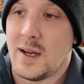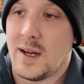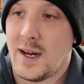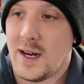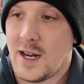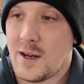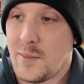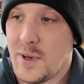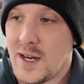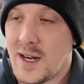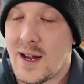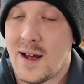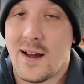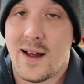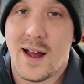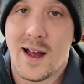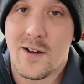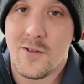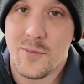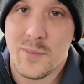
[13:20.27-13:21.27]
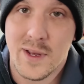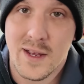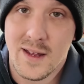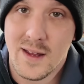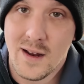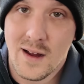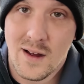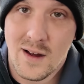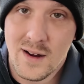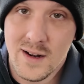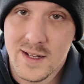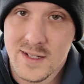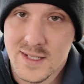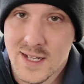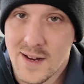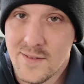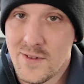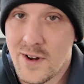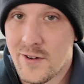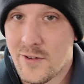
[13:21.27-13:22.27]
And I mean, I'll be
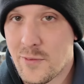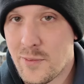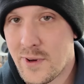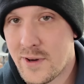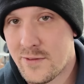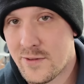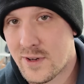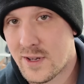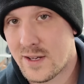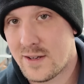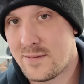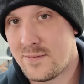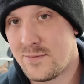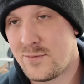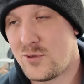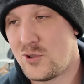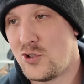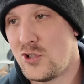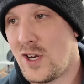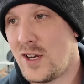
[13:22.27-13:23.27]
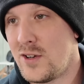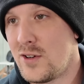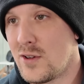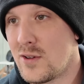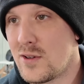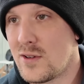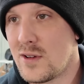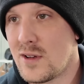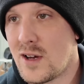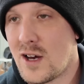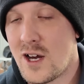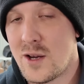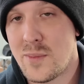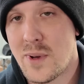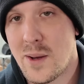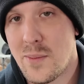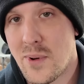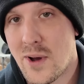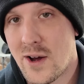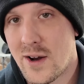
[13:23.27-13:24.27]
honest, I've never been really gentle on
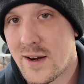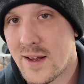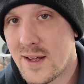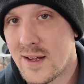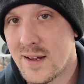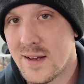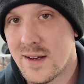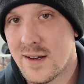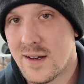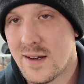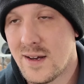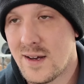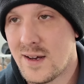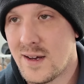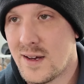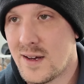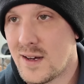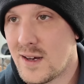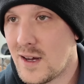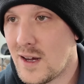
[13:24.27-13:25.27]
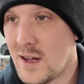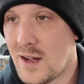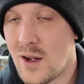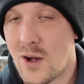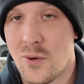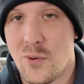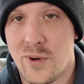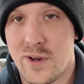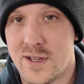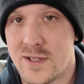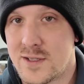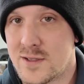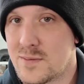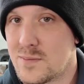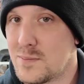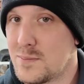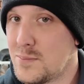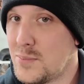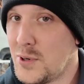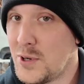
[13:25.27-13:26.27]
my body. I always
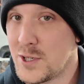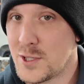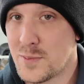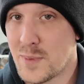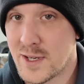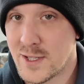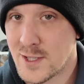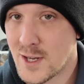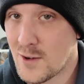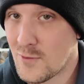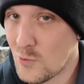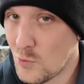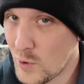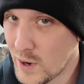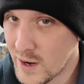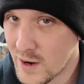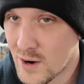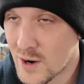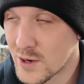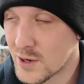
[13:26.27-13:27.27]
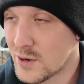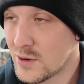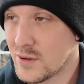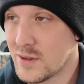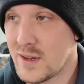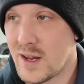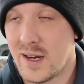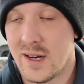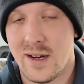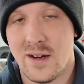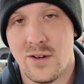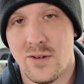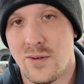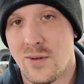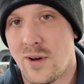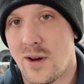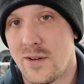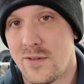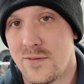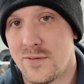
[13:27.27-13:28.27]
push myself way harder than I need
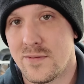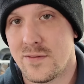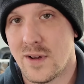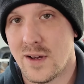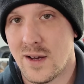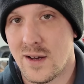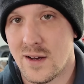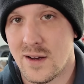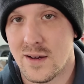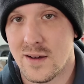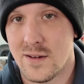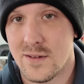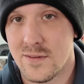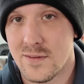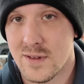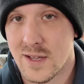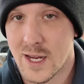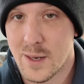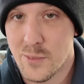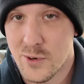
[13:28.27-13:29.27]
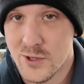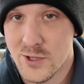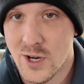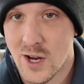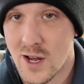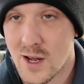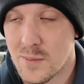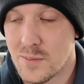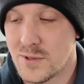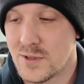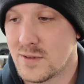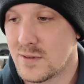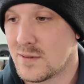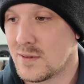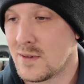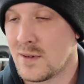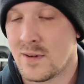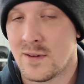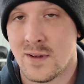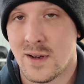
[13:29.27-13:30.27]
to on labor jobs.
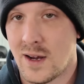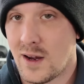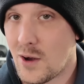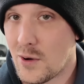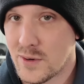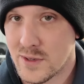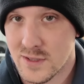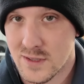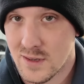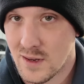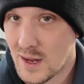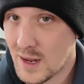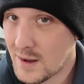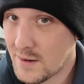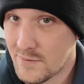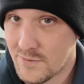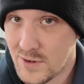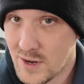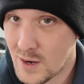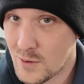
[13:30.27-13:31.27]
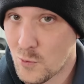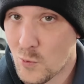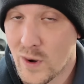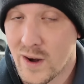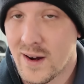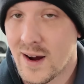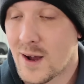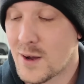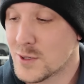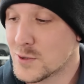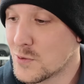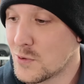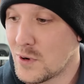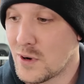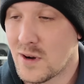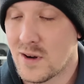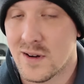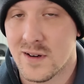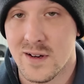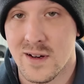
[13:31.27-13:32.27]
I always have done warehouse
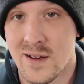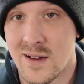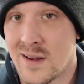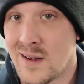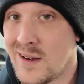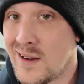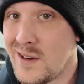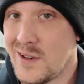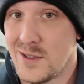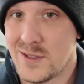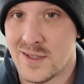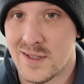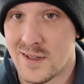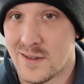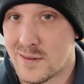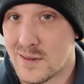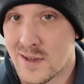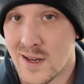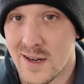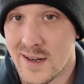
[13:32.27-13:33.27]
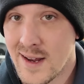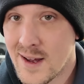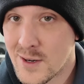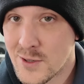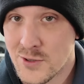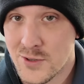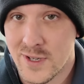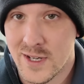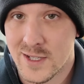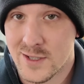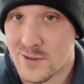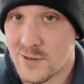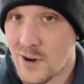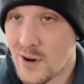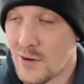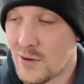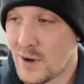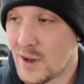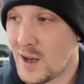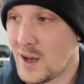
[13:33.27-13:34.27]
work, used to cut down trees
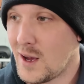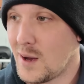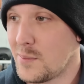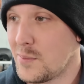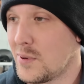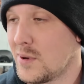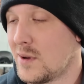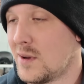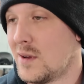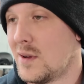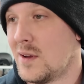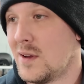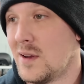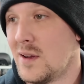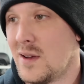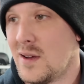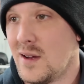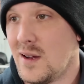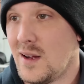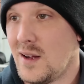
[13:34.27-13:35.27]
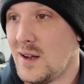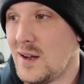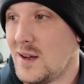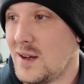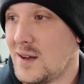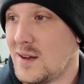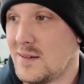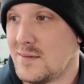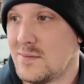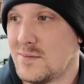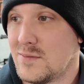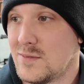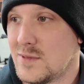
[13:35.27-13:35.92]
growing up. Uh,